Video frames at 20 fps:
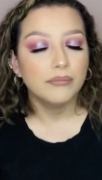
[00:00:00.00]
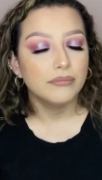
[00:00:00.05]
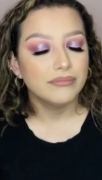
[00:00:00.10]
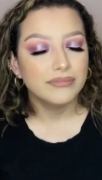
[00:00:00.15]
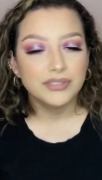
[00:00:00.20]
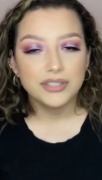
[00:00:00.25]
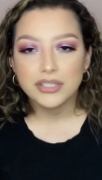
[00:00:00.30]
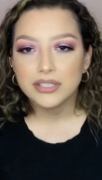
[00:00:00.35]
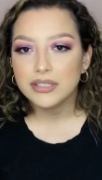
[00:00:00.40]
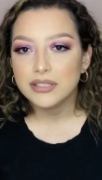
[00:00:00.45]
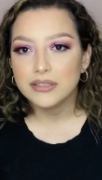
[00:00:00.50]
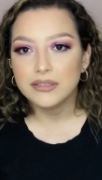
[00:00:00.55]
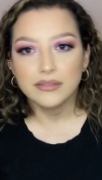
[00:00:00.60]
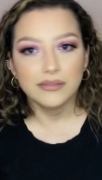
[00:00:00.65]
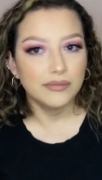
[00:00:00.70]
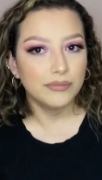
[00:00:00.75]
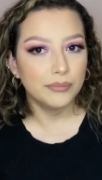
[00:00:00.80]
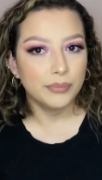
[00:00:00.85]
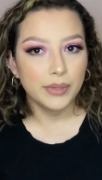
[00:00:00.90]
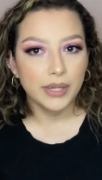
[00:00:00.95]
just
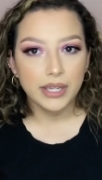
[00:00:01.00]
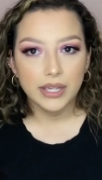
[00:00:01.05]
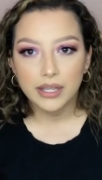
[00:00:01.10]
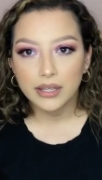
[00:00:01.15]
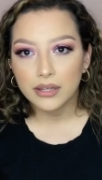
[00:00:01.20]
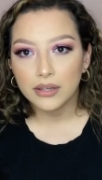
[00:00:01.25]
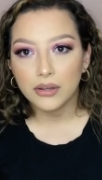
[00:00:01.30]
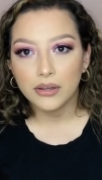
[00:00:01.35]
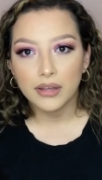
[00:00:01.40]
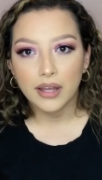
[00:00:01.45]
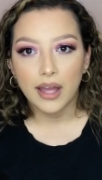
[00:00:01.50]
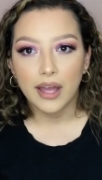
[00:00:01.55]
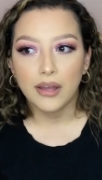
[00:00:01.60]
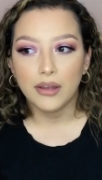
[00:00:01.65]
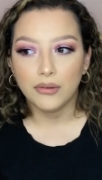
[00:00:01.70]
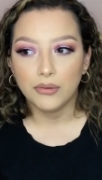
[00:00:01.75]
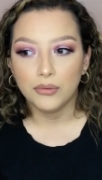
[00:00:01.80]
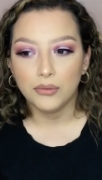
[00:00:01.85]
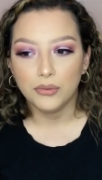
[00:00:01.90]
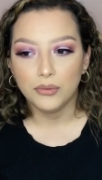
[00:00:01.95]
being at
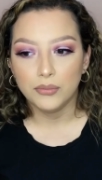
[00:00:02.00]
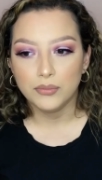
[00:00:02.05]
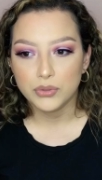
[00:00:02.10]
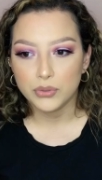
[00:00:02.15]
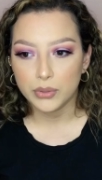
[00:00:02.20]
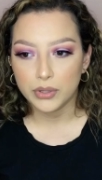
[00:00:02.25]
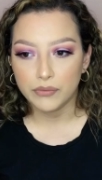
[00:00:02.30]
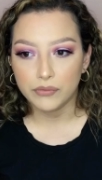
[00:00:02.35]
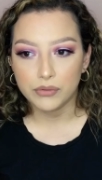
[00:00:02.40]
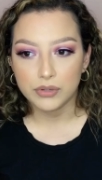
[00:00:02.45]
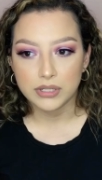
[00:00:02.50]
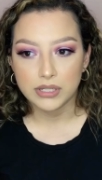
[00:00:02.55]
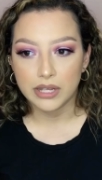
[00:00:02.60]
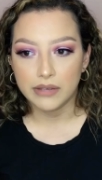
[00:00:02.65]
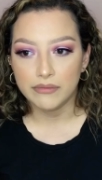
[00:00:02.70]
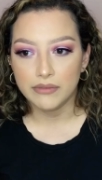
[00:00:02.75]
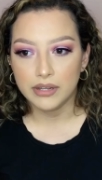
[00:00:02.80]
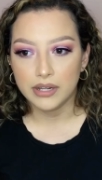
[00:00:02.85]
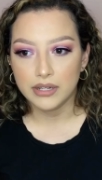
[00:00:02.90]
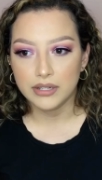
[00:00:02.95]
home 24
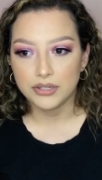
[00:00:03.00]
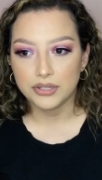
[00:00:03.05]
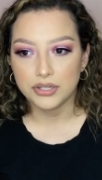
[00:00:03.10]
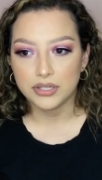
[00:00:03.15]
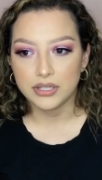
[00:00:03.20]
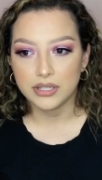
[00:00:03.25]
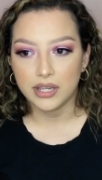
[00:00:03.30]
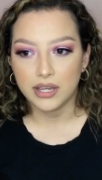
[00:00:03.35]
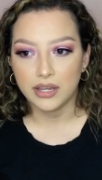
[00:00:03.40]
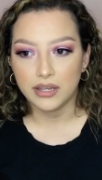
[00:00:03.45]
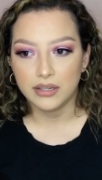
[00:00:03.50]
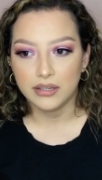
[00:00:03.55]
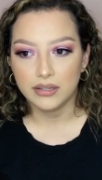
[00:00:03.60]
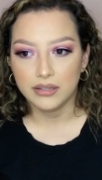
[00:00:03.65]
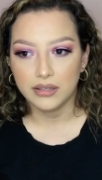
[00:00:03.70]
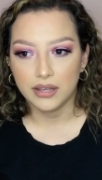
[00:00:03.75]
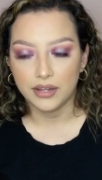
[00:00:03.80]
7 is just like,